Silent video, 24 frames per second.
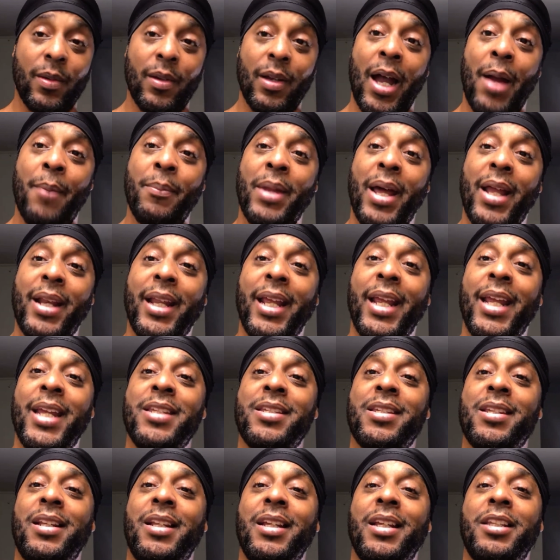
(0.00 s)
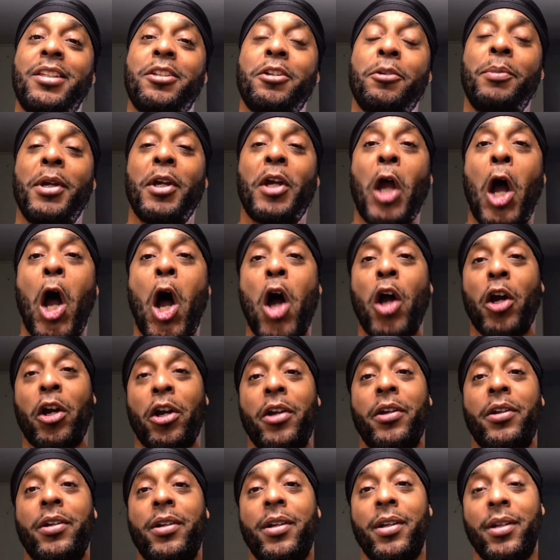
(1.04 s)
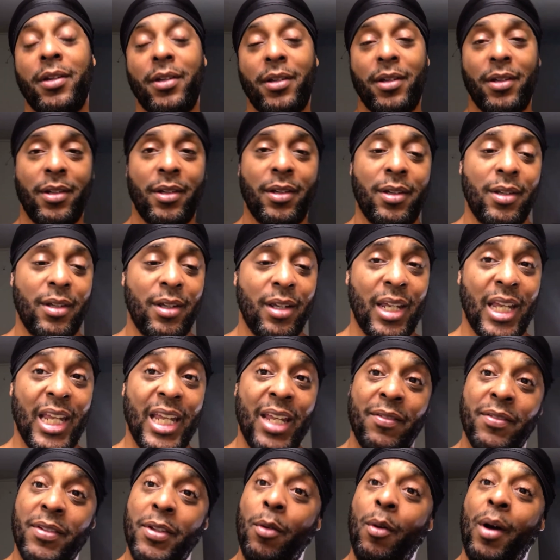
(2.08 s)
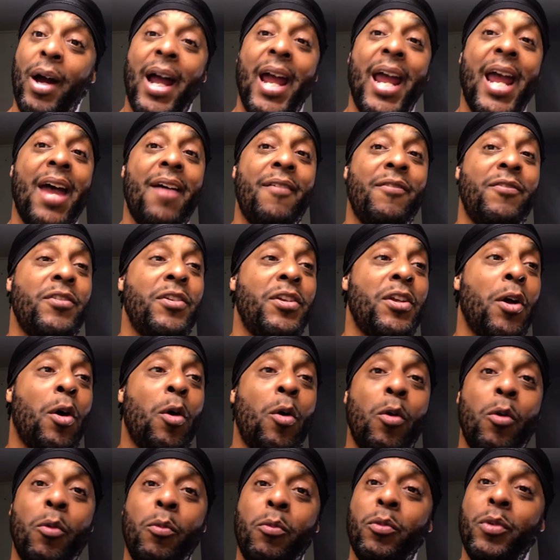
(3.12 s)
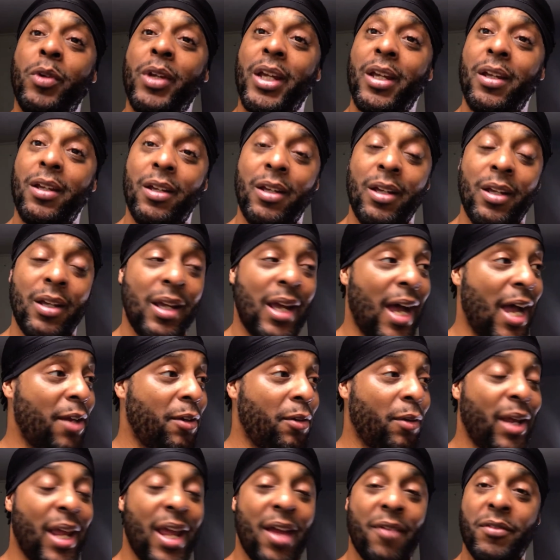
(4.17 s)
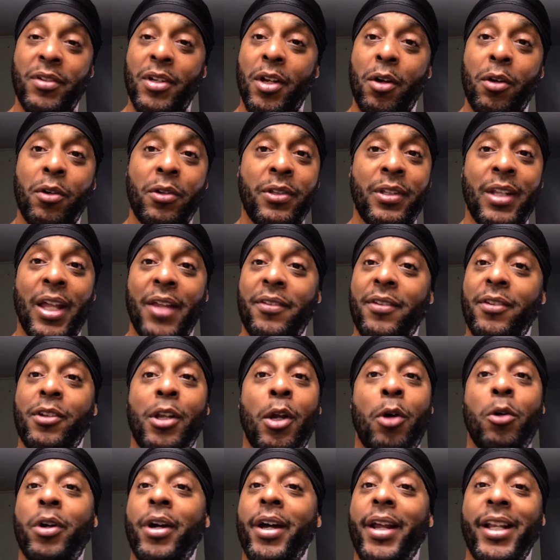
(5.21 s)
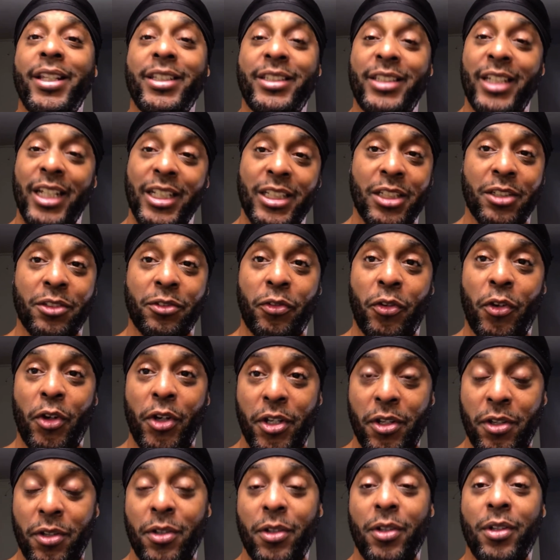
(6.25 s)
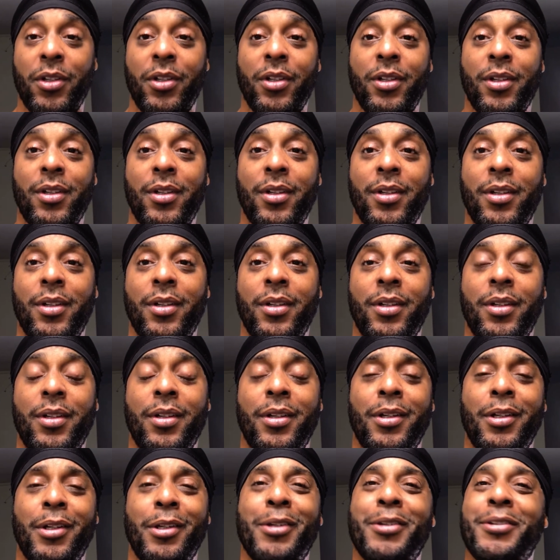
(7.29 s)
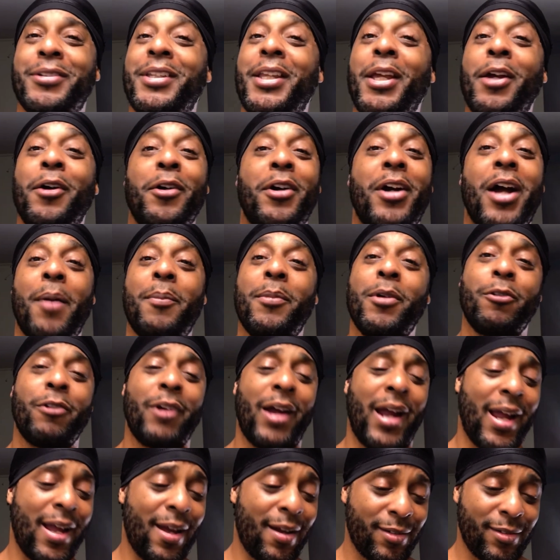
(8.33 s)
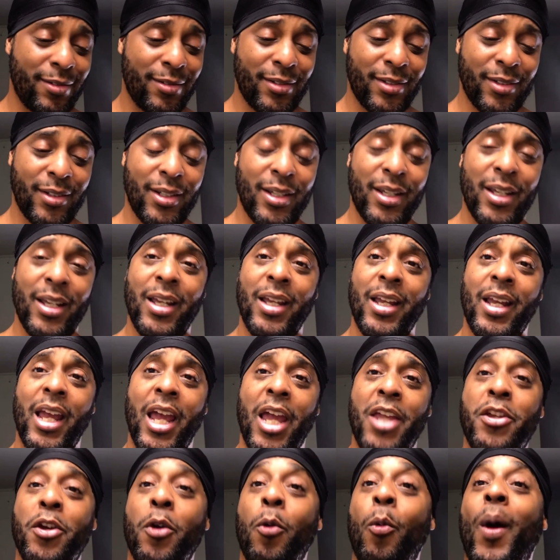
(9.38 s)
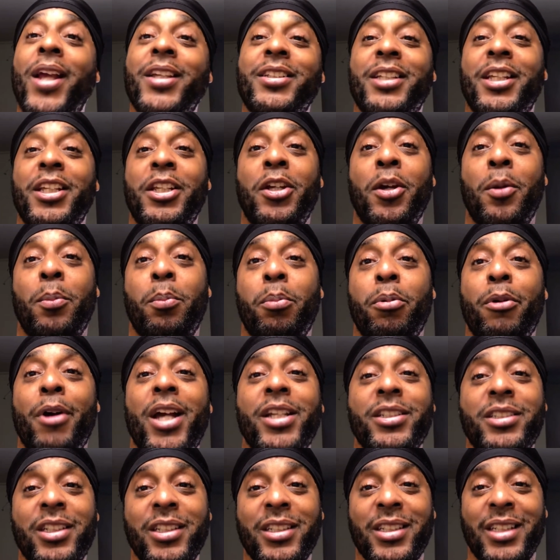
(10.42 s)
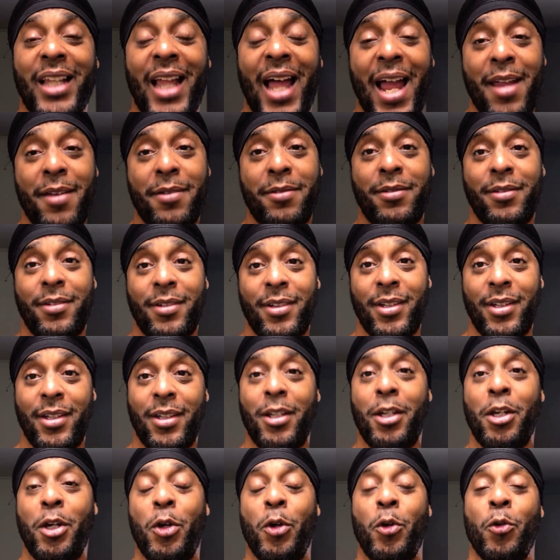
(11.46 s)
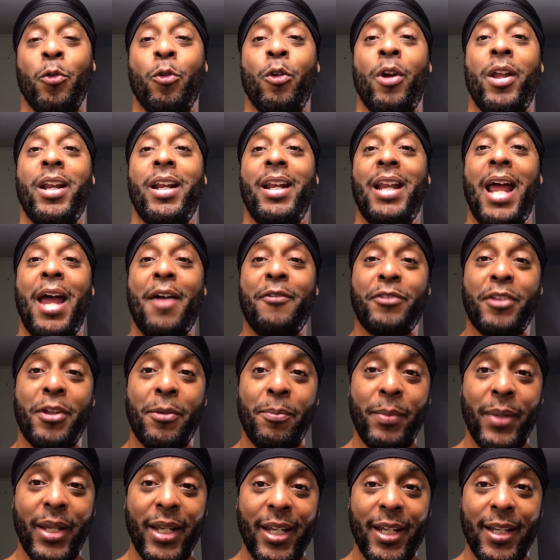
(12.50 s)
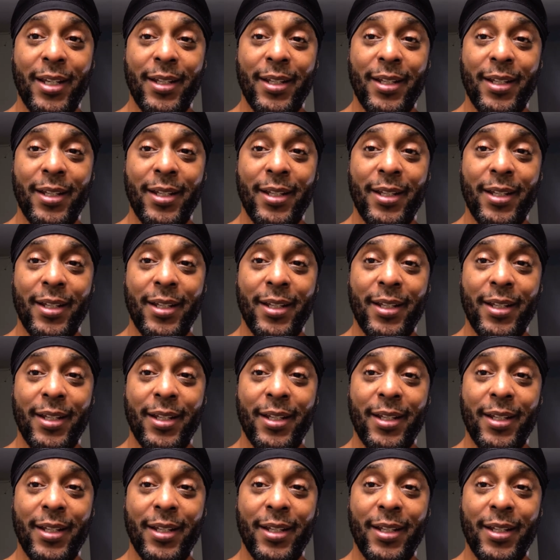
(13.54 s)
I'm not easily to be conquered, even though I don't have no good intentions for you. You still come around and you're wasting your precious life running after me.